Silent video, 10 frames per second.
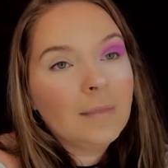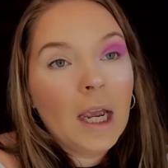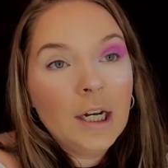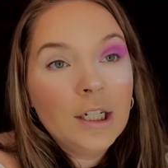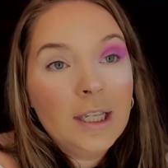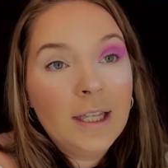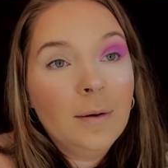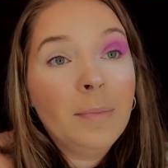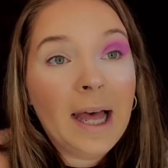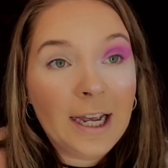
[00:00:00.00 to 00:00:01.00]
I just hit
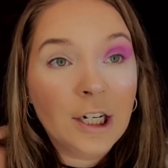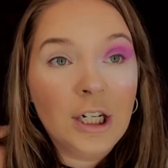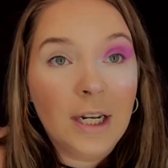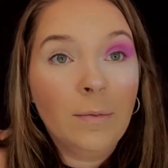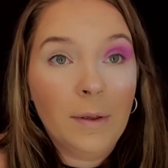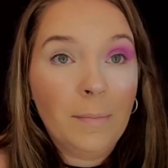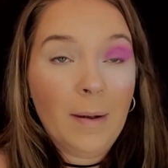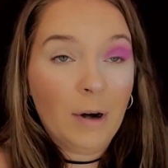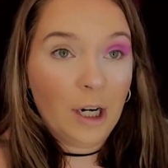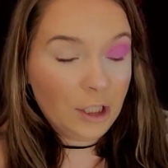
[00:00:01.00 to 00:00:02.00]
the black shade with
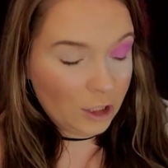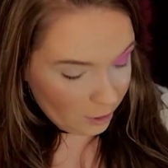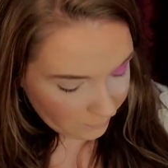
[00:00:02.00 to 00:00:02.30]
my brush.